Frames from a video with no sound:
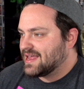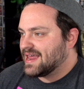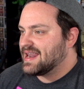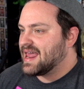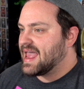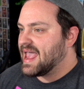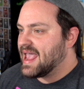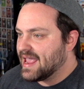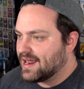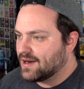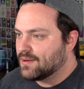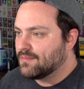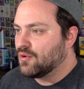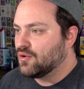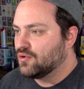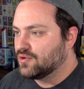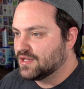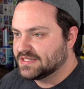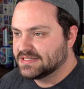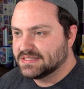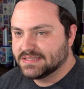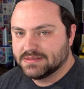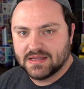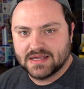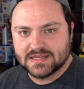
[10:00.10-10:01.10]
an animal.
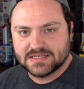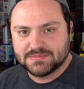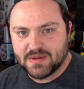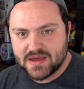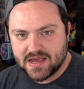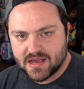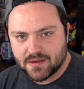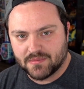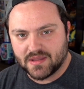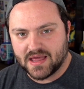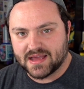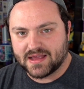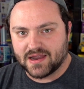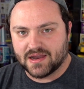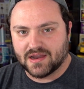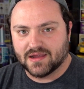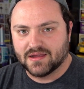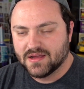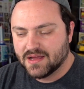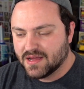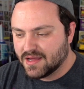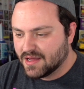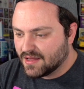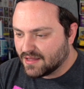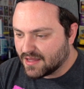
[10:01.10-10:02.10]
Let's make him like a
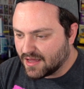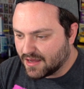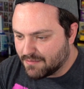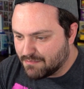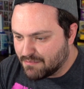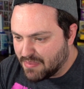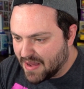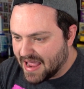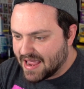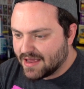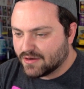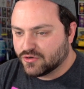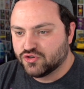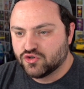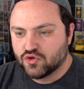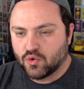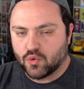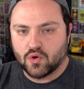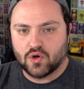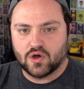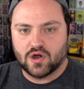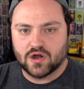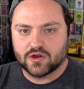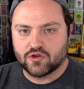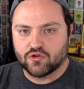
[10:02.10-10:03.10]

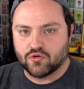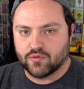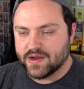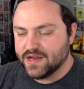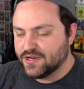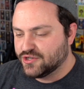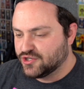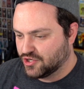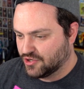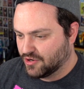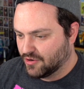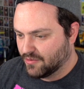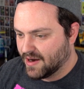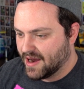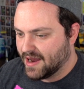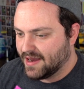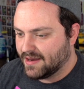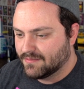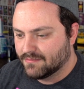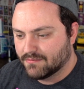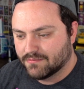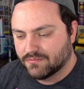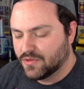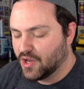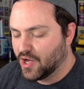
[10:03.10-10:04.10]
Pandora creature,
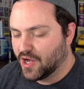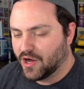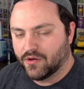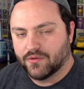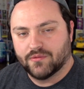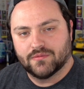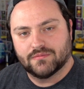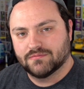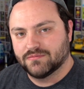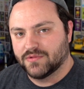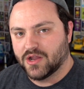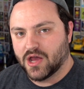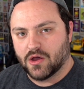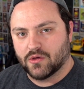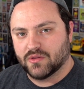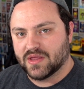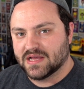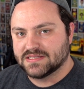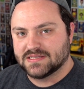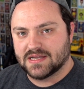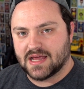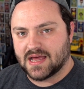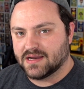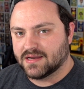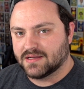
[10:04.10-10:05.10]
right? No,
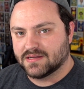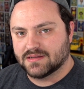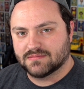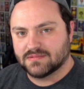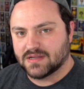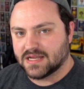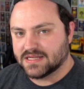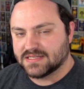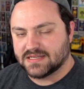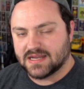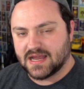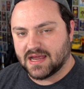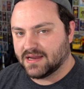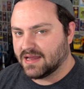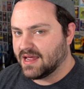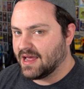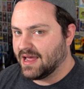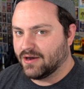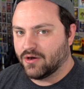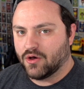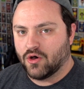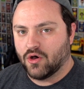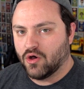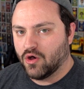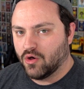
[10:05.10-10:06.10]
that's not
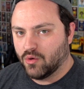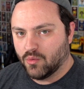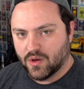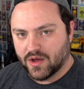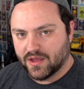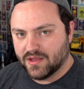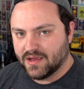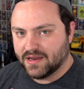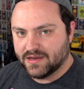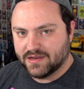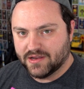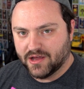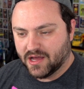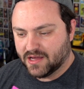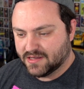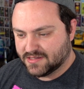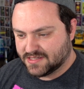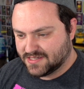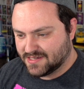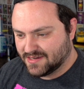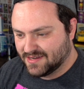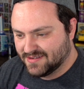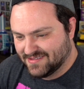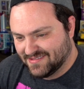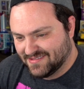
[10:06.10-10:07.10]
at all what it does.